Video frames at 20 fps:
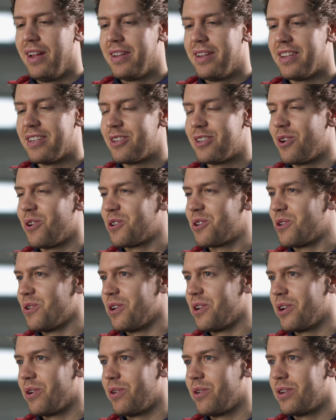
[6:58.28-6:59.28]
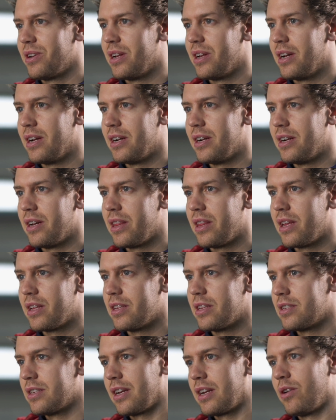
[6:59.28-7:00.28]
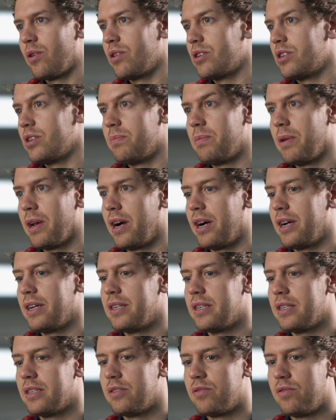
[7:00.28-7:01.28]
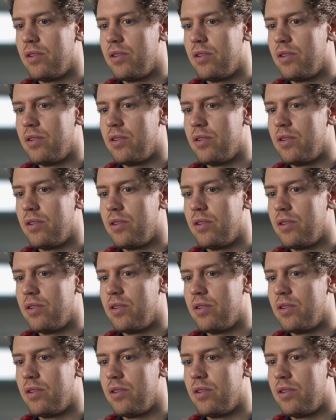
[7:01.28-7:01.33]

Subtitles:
there's a lot going on. I think the technology behind is